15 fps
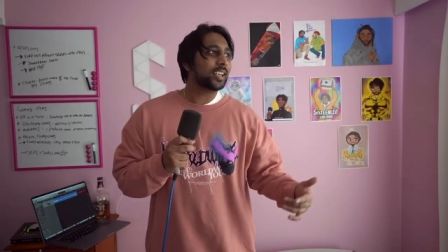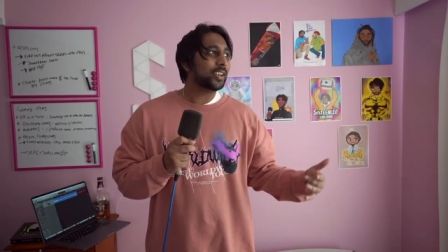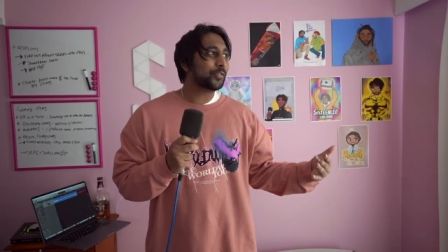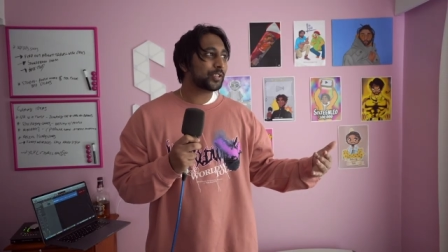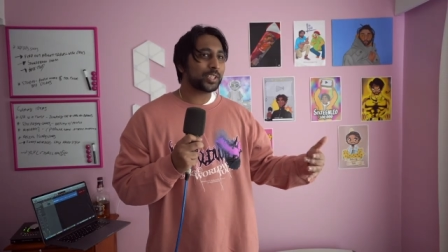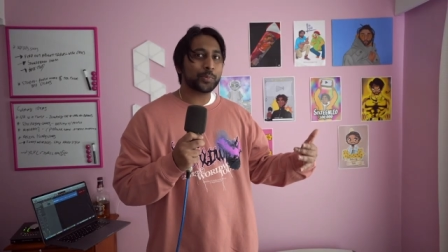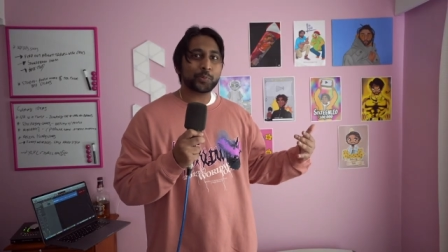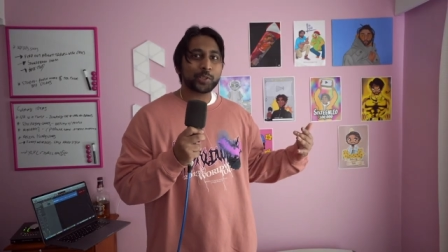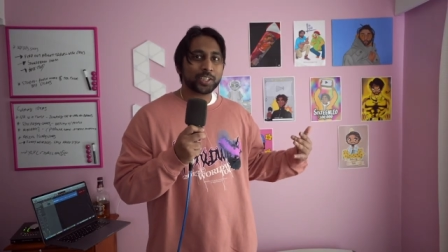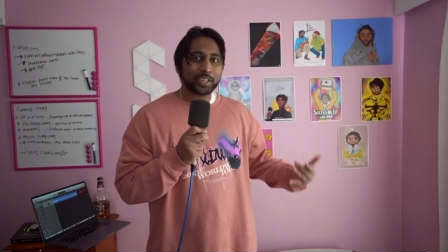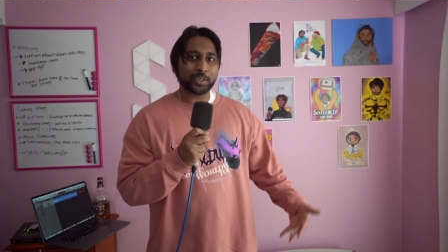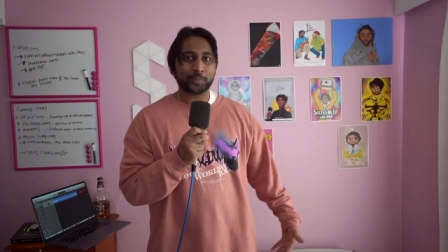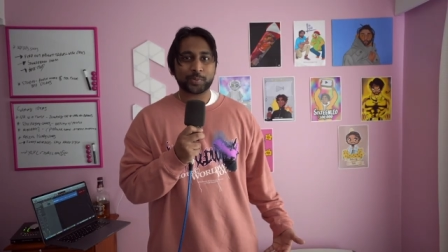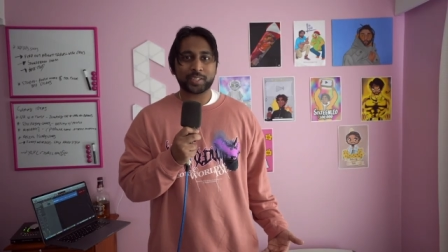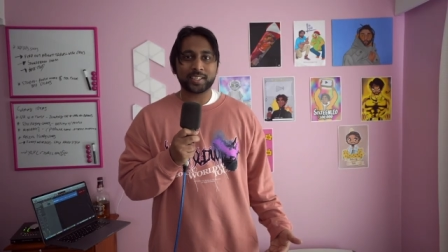if someone
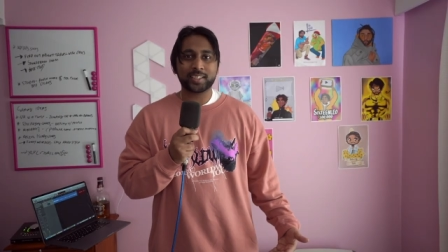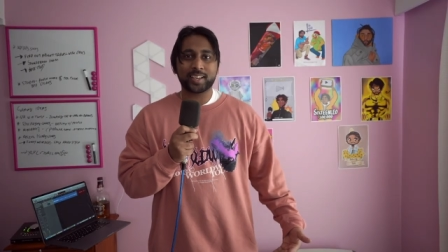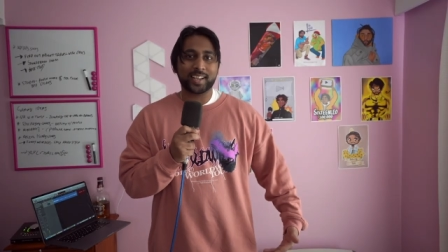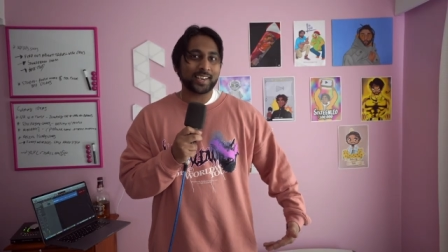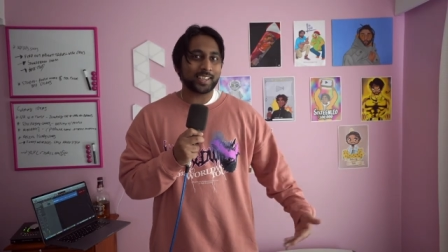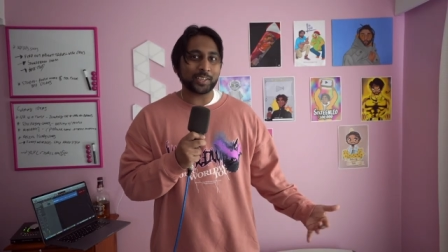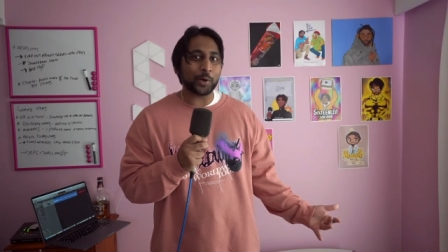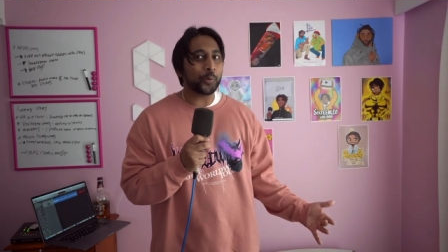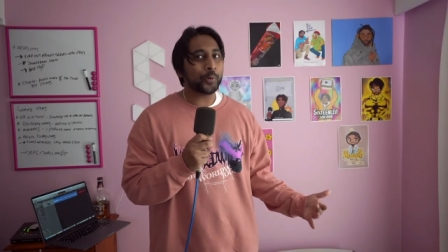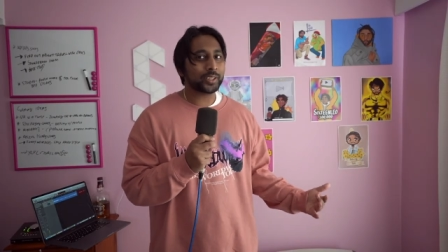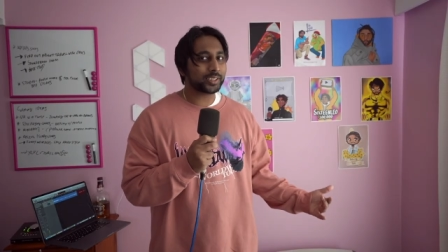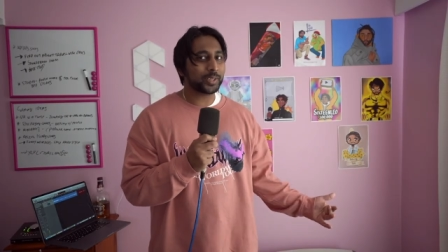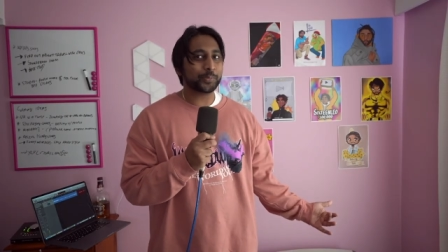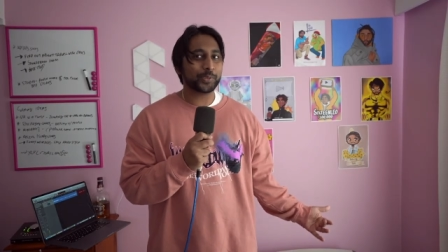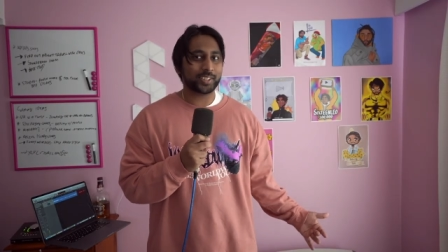comes in and I don't
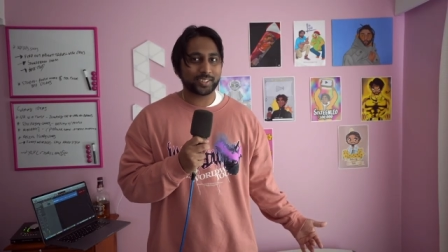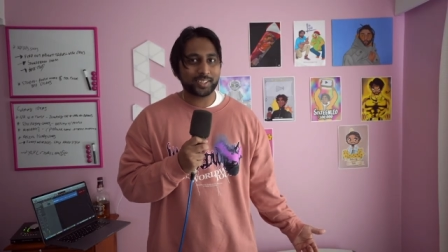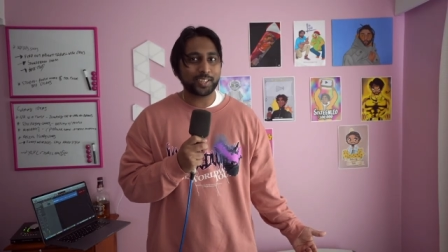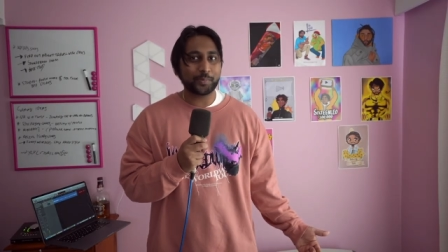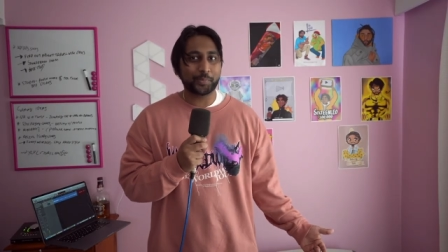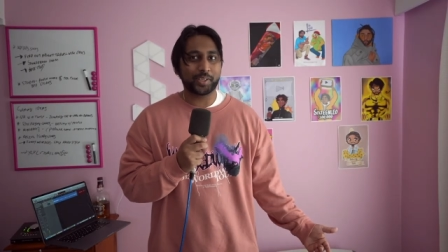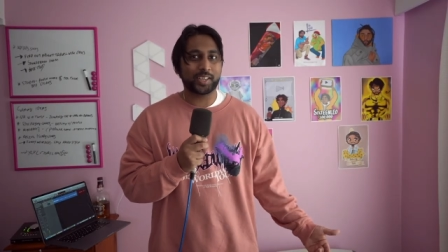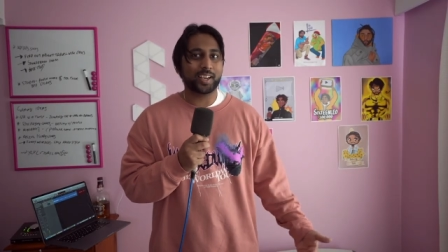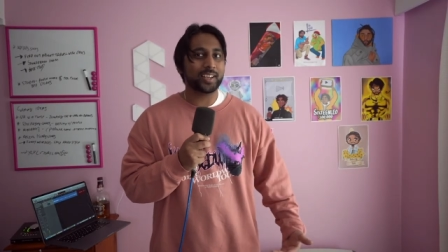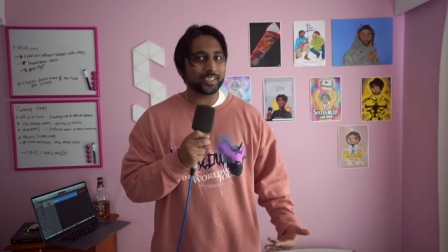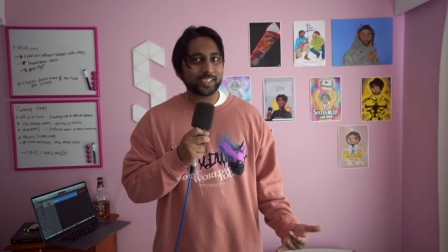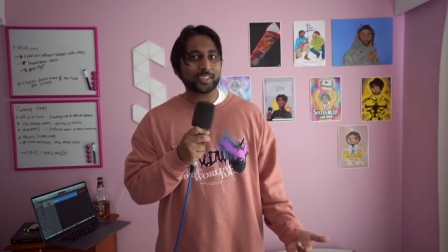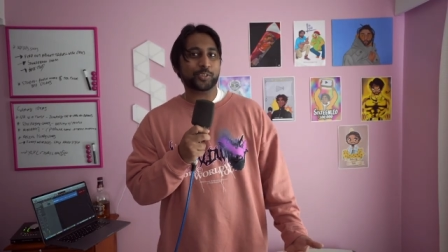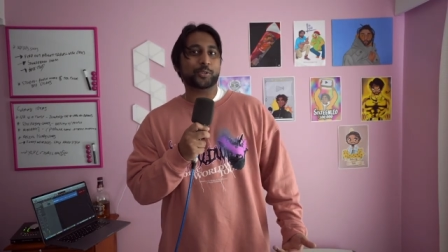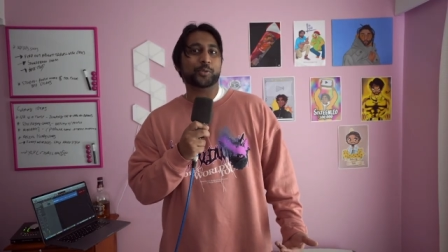want them to see me, I'll
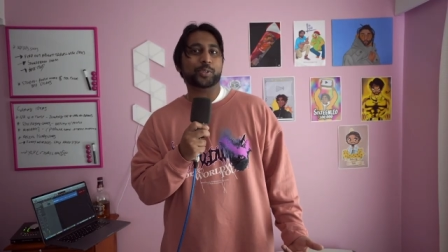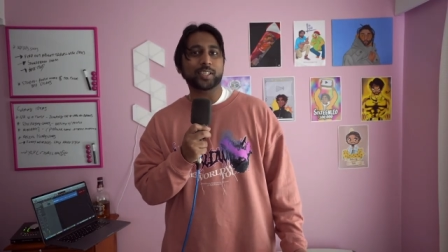just do